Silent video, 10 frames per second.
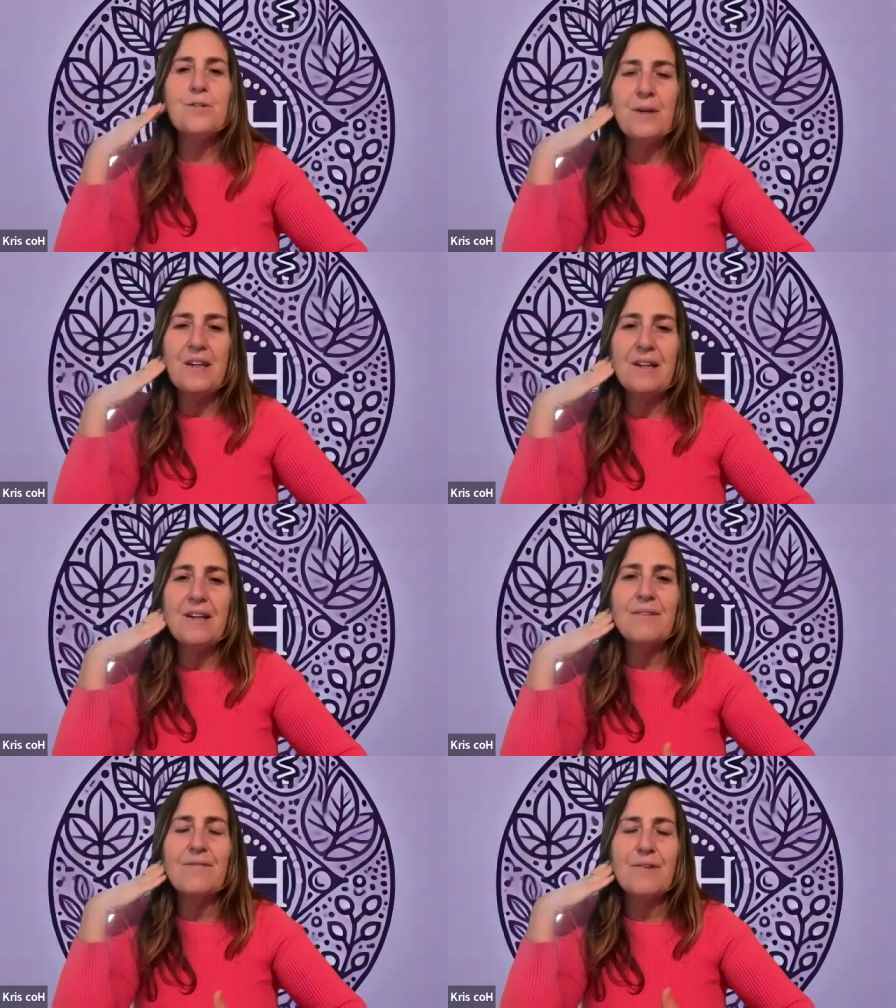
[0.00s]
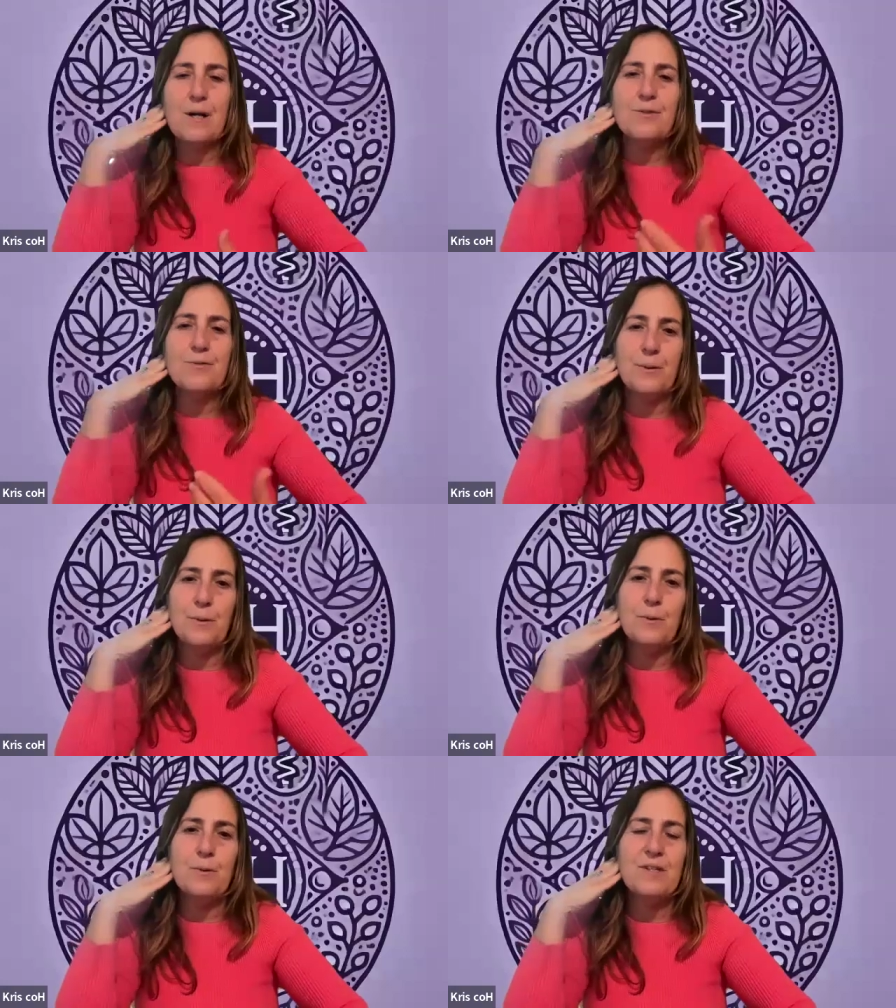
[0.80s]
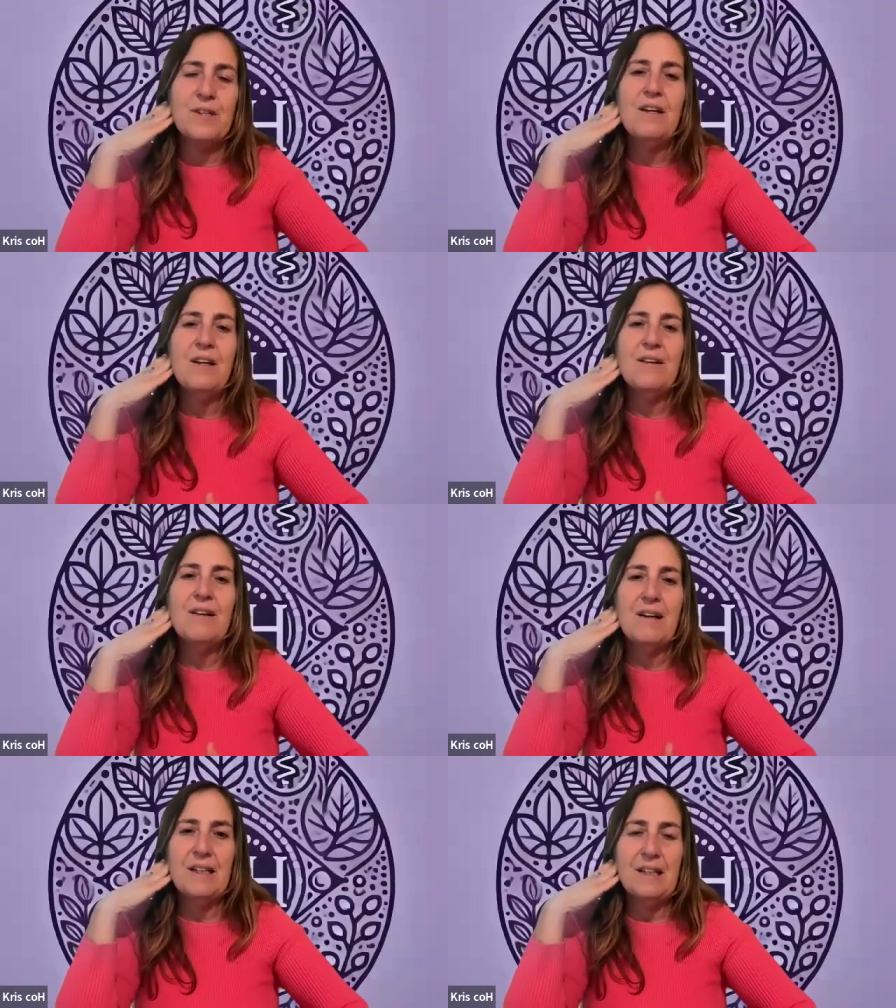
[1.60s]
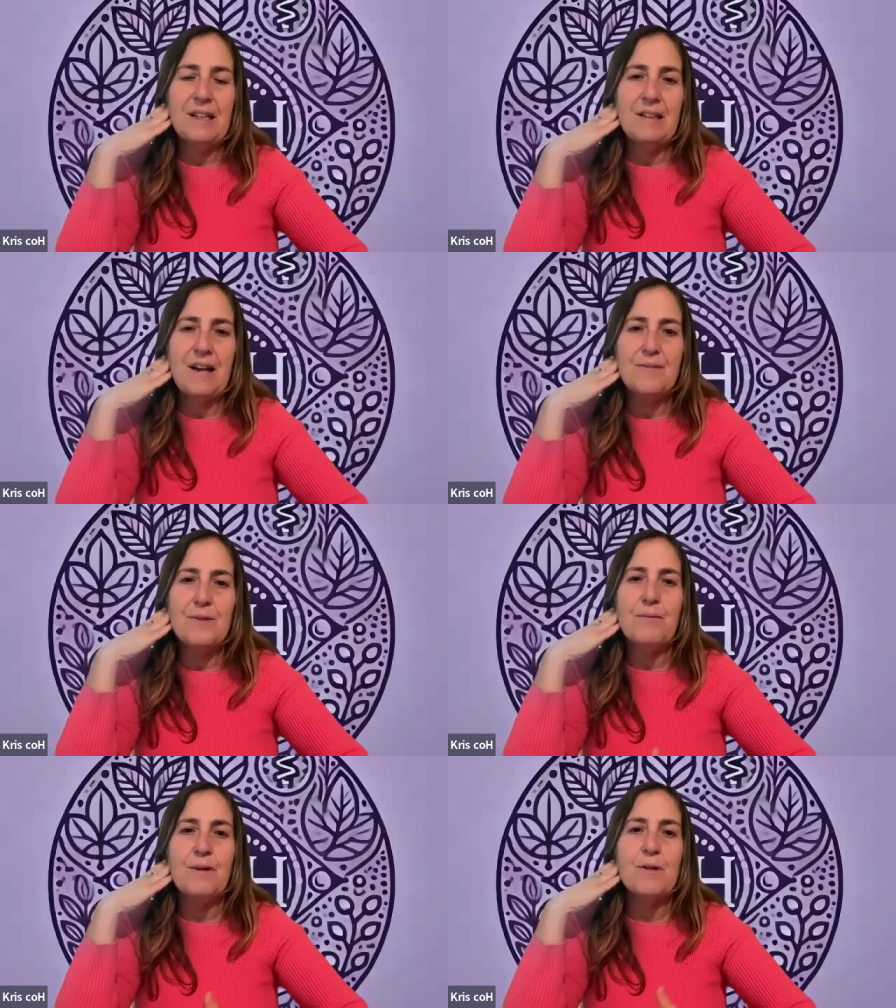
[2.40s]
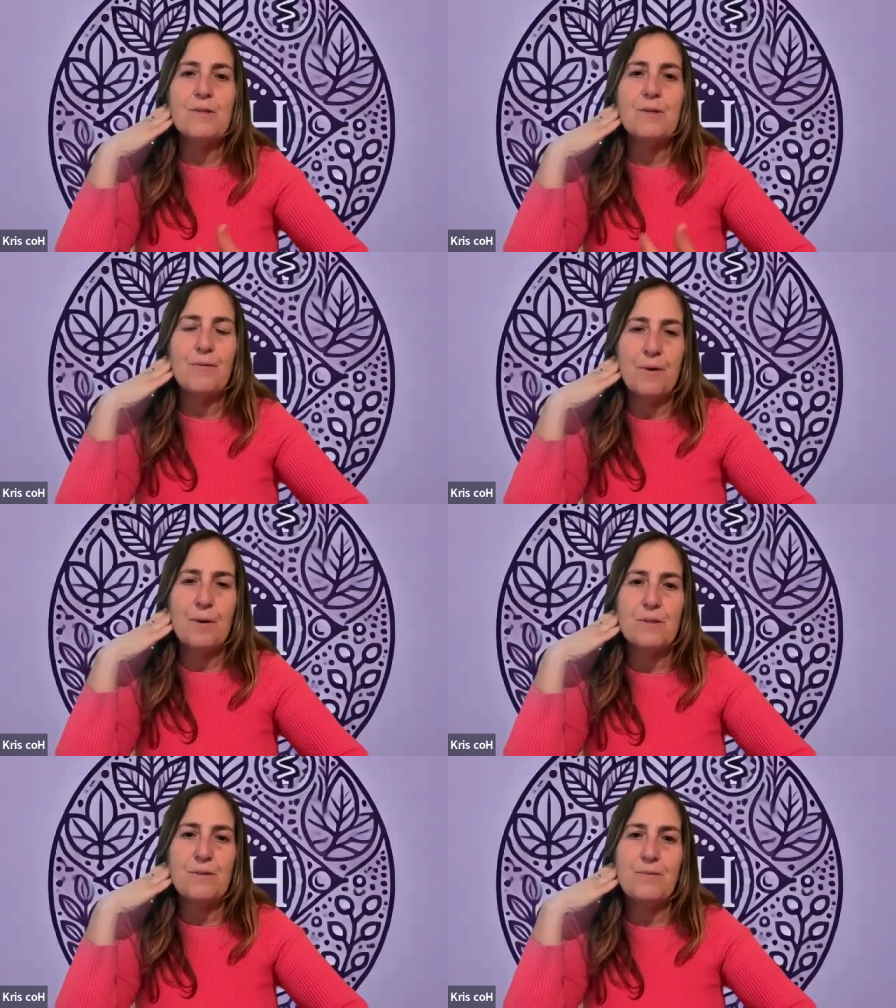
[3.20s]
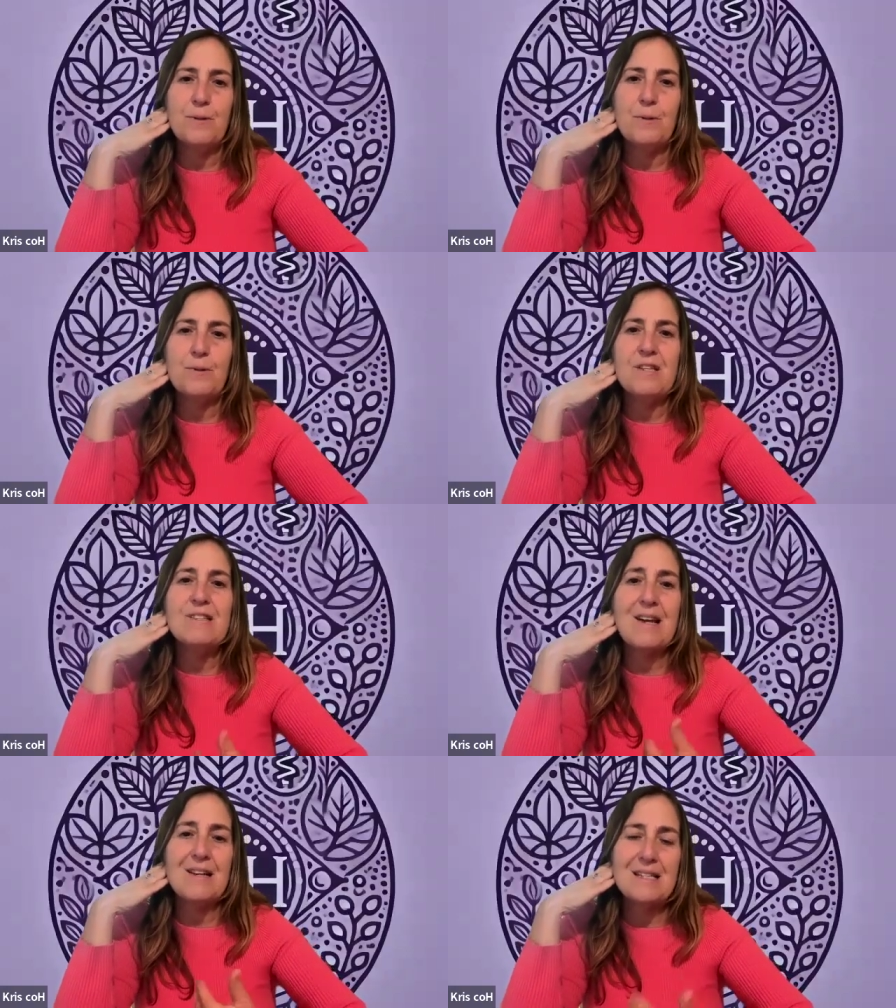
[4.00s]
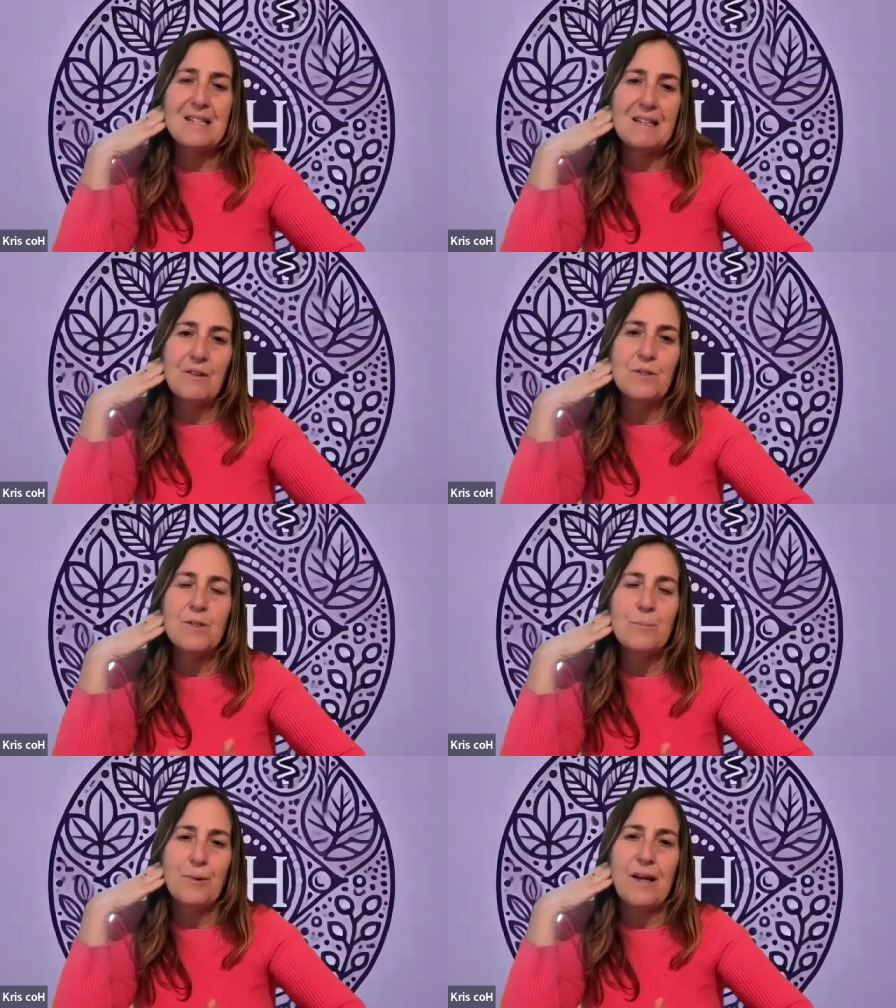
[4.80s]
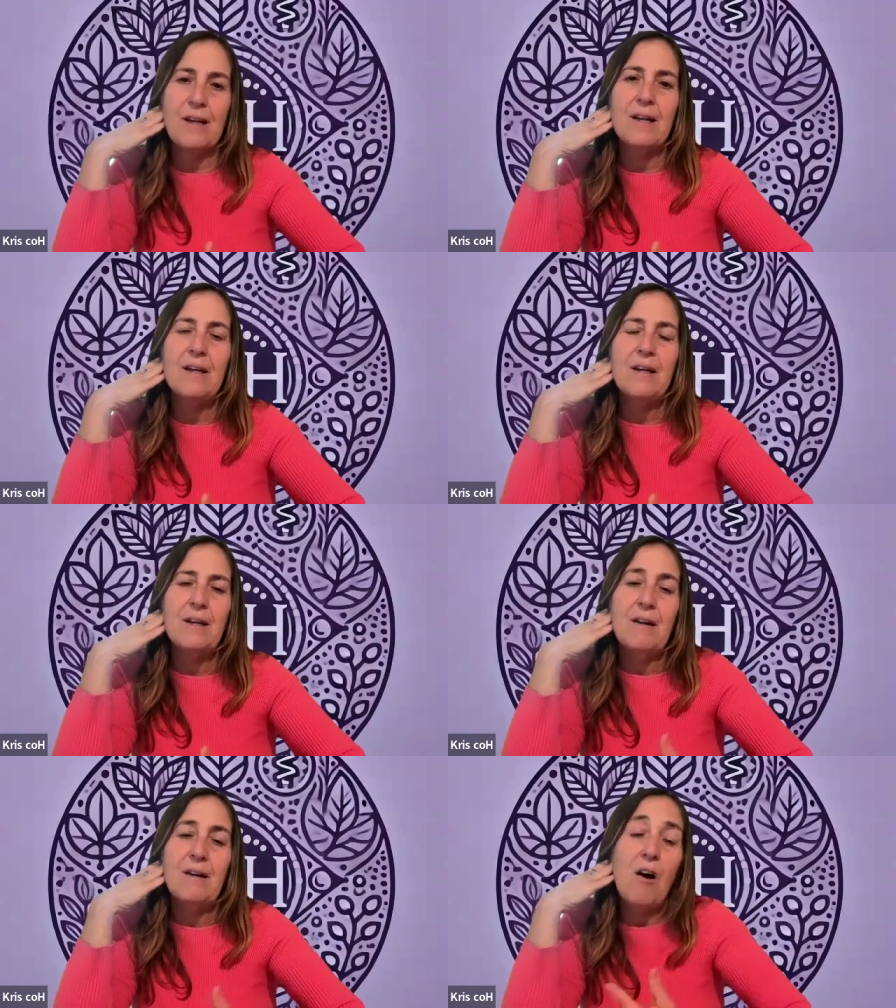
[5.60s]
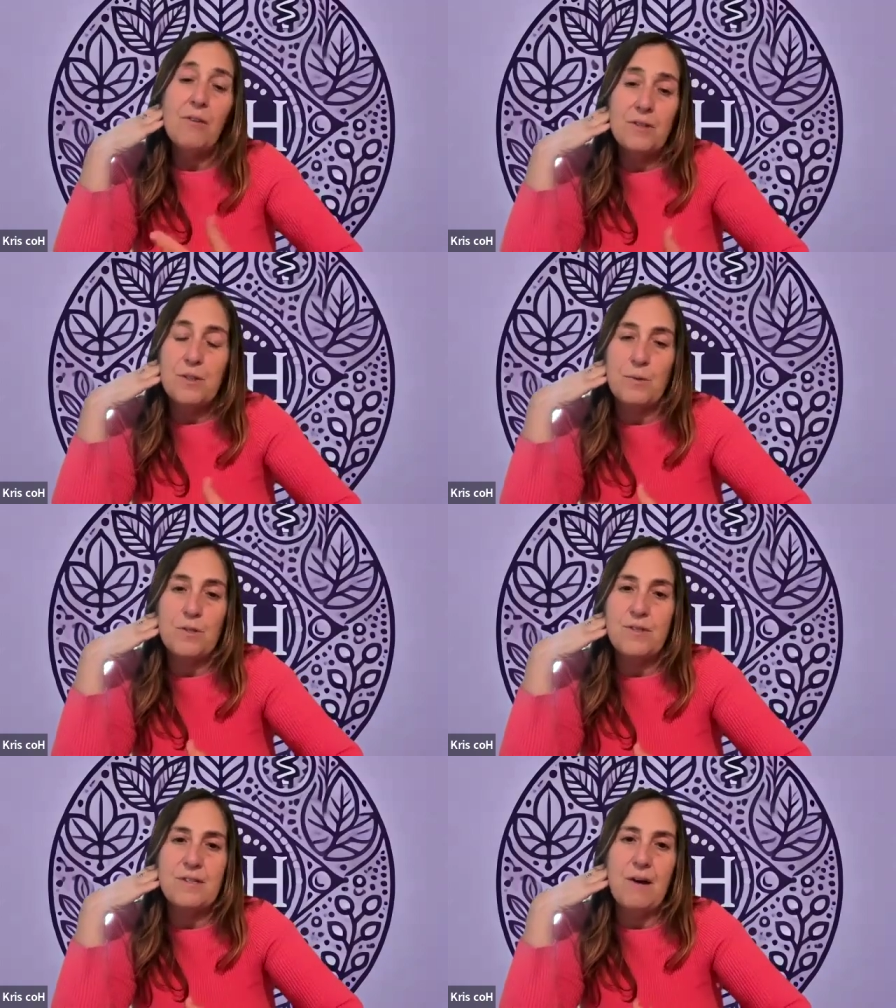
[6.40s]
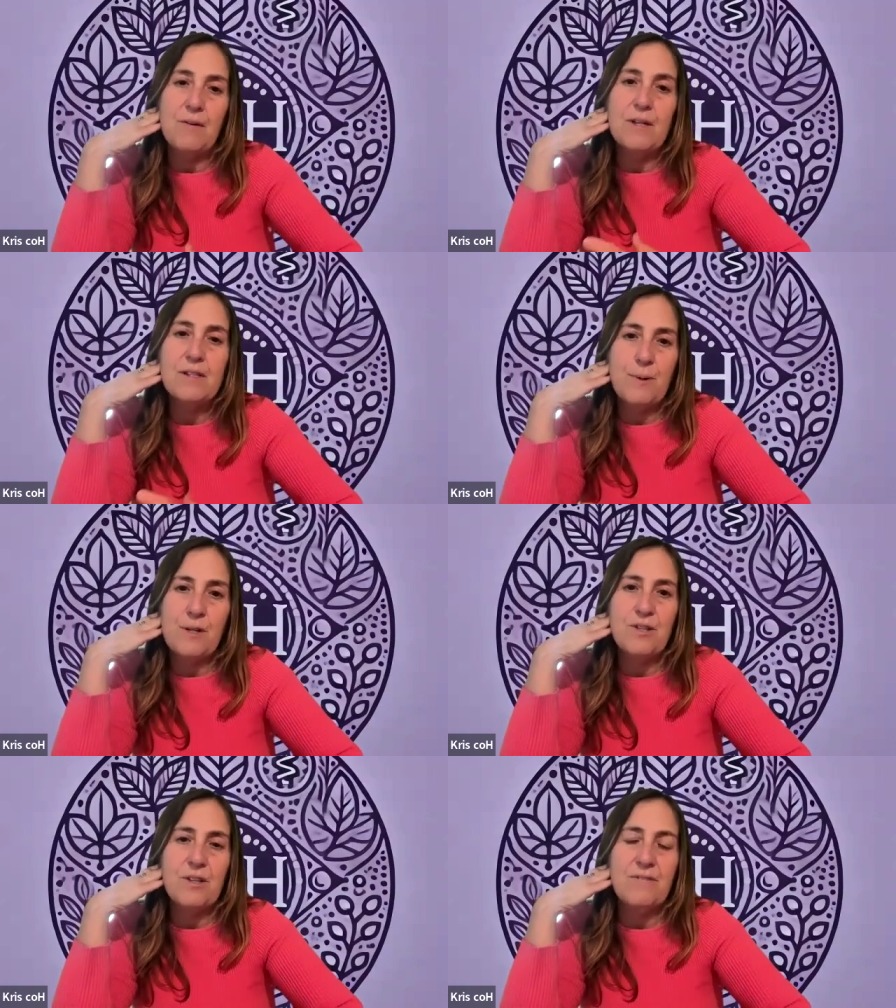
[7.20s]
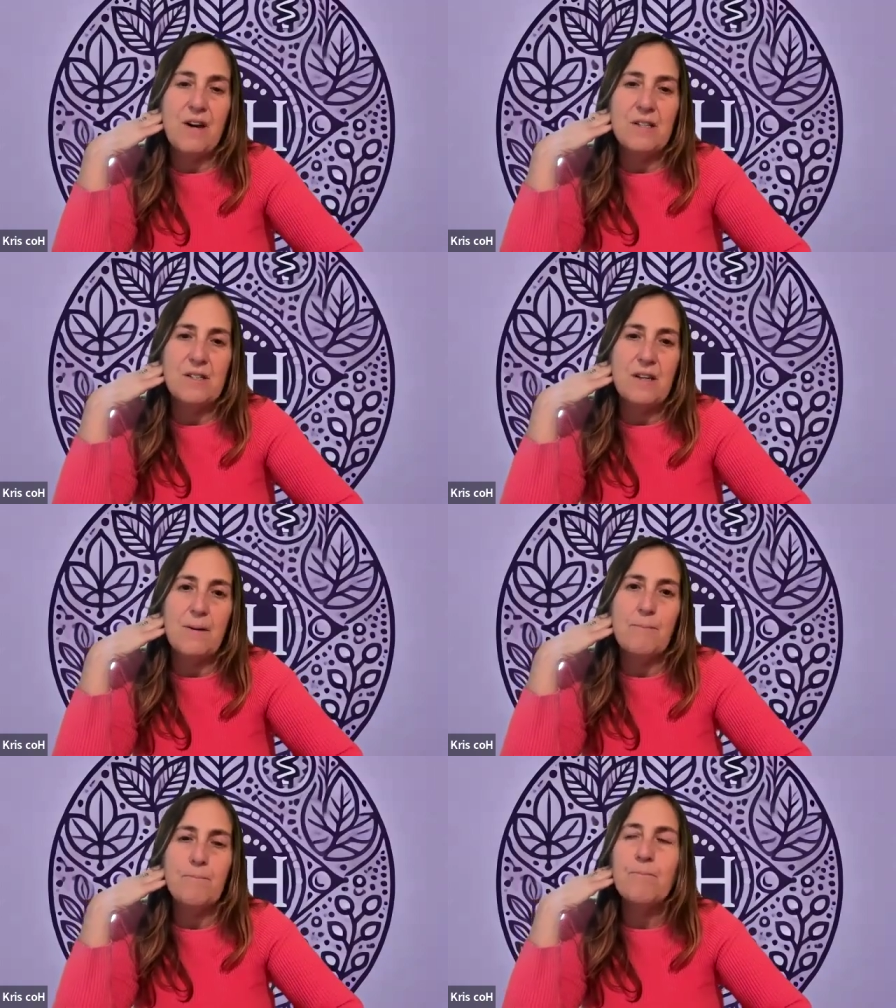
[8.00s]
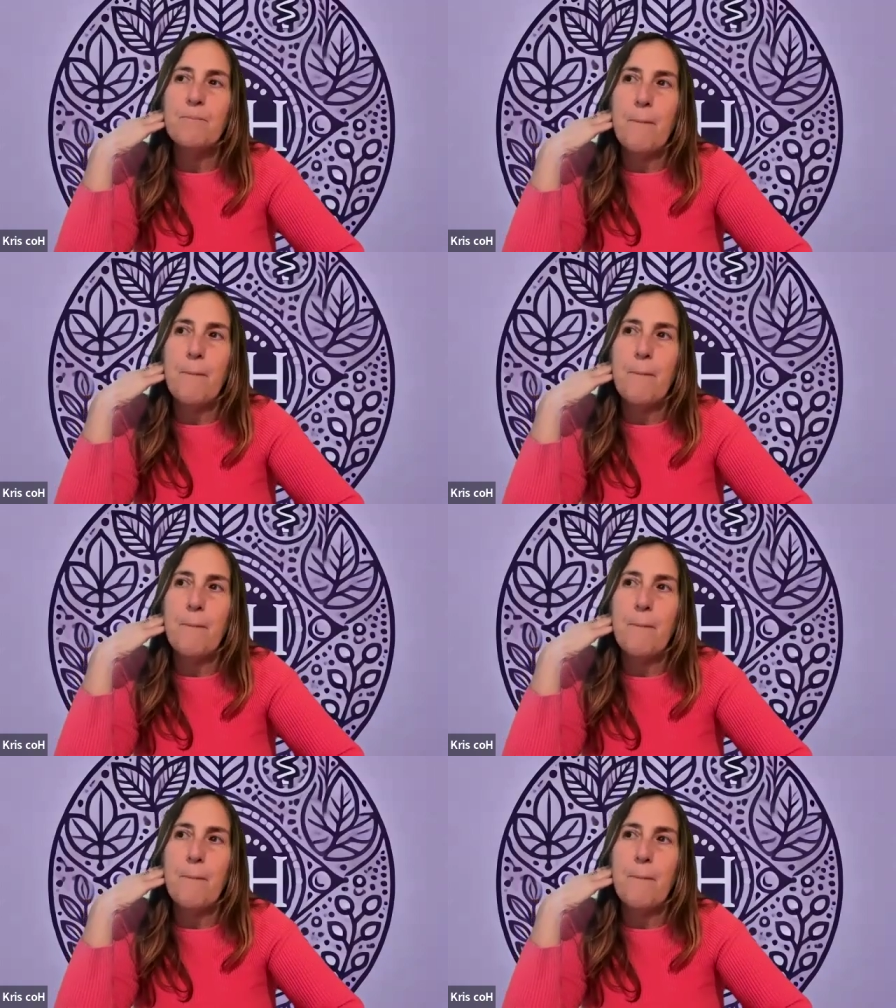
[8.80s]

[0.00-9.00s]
So eating fresh foods, not eating leftovers or frozen foods, is ideal to bring all the doshas down, especially Vata.